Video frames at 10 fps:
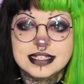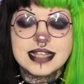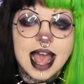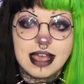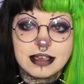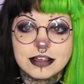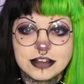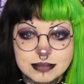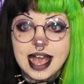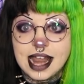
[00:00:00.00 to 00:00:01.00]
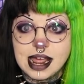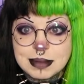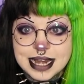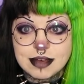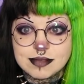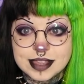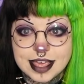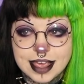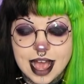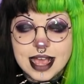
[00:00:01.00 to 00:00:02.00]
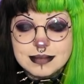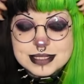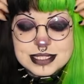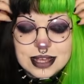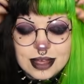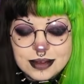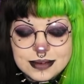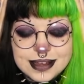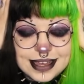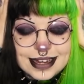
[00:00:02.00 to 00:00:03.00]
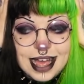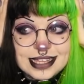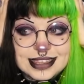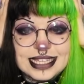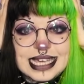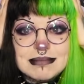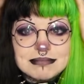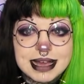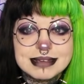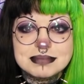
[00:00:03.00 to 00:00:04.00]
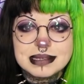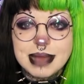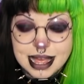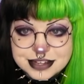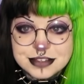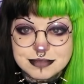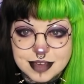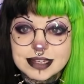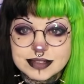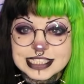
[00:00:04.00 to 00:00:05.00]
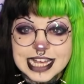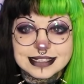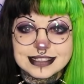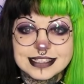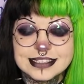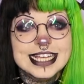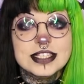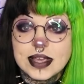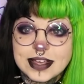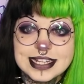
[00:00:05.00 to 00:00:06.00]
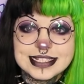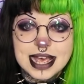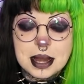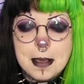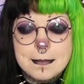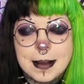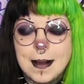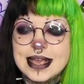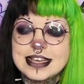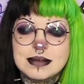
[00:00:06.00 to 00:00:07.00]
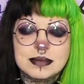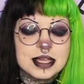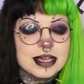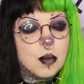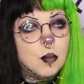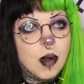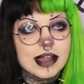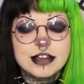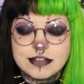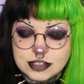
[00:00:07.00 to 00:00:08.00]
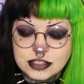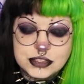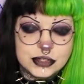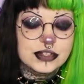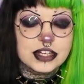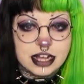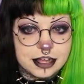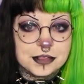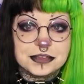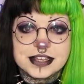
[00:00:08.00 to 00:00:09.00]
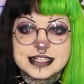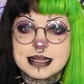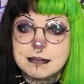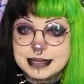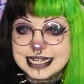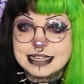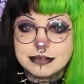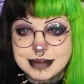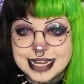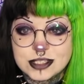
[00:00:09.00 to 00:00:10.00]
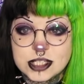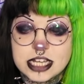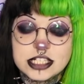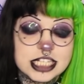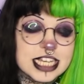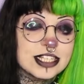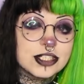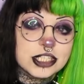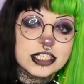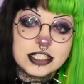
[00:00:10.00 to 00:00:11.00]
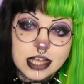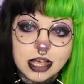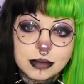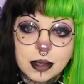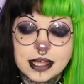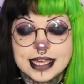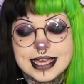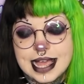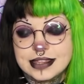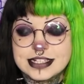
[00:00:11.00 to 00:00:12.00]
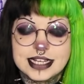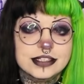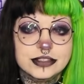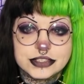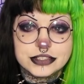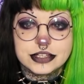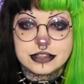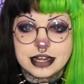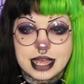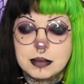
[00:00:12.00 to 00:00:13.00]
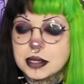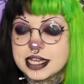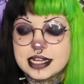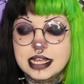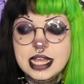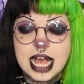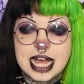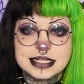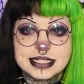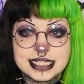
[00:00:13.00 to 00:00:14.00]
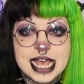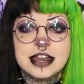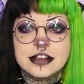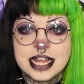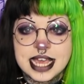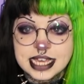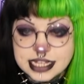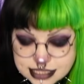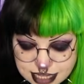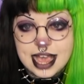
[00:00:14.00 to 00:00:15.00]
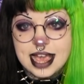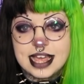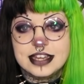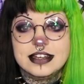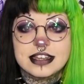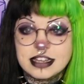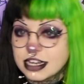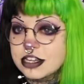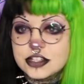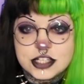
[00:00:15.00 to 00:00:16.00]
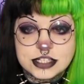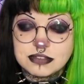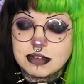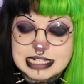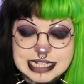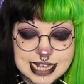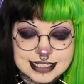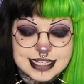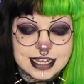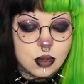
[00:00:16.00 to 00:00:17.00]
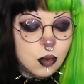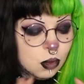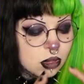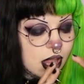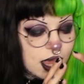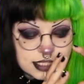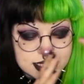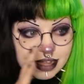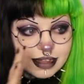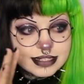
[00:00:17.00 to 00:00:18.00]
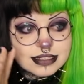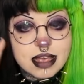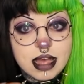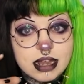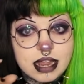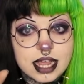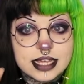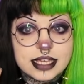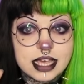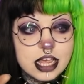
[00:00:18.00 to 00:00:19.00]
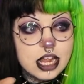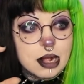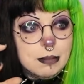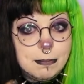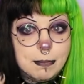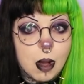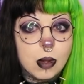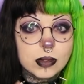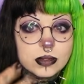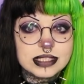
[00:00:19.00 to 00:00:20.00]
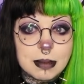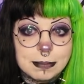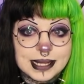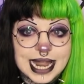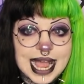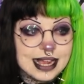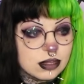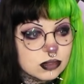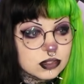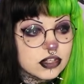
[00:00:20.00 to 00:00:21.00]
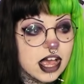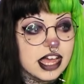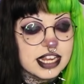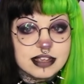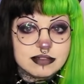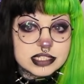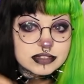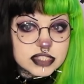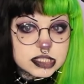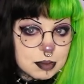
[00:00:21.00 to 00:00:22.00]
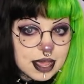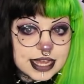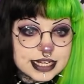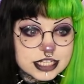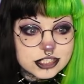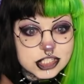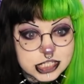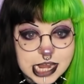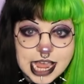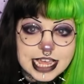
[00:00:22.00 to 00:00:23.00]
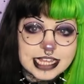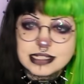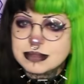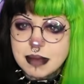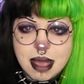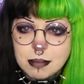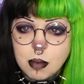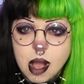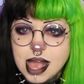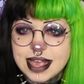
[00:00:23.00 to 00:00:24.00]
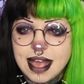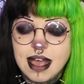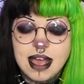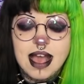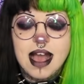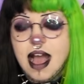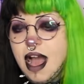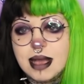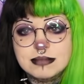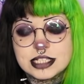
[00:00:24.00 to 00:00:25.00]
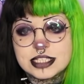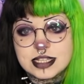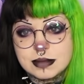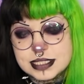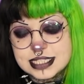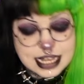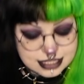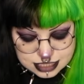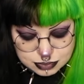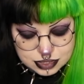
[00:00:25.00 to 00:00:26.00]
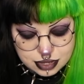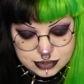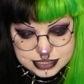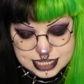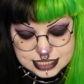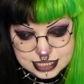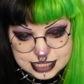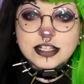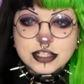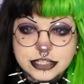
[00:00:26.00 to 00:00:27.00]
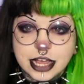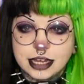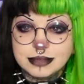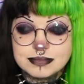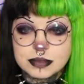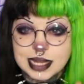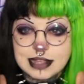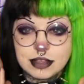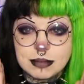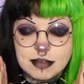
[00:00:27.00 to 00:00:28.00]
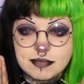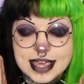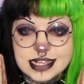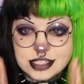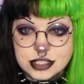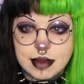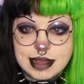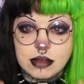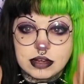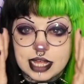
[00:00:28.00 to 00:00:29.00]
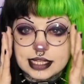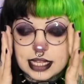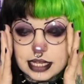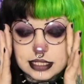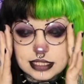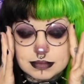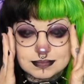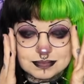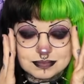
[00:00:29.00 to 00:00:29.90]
tattooed, and I'm in love with it. I am so in love. I think it might be my new favourite tattoo. So I got it done by the wonderful junior artist, Billy Ranger. She has just started working at the tattoo studio that I work in on Saturdays, and she's fantastic. All her designs are like bold, black, alternative, lots of spiders, chains, barbed wire. I'm just obsessed with her aesthetic. So when I've got my face straight on like this,